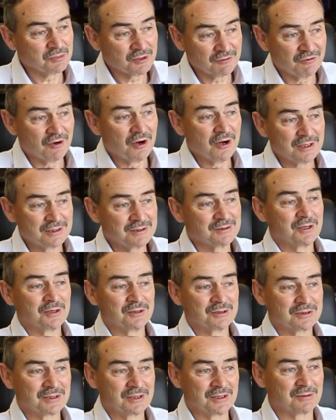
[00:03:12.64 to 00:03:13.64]
provides
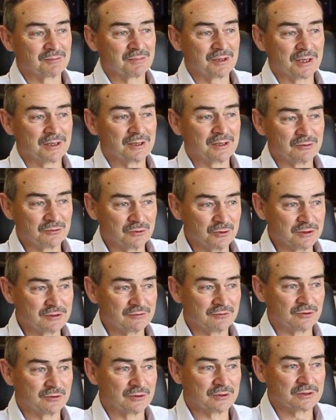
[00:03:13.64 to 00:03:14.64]
those town planning rules
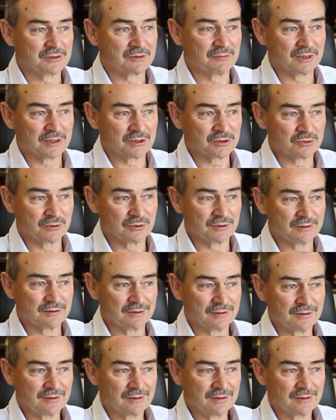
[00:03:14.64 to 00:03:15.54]
for us to make sure that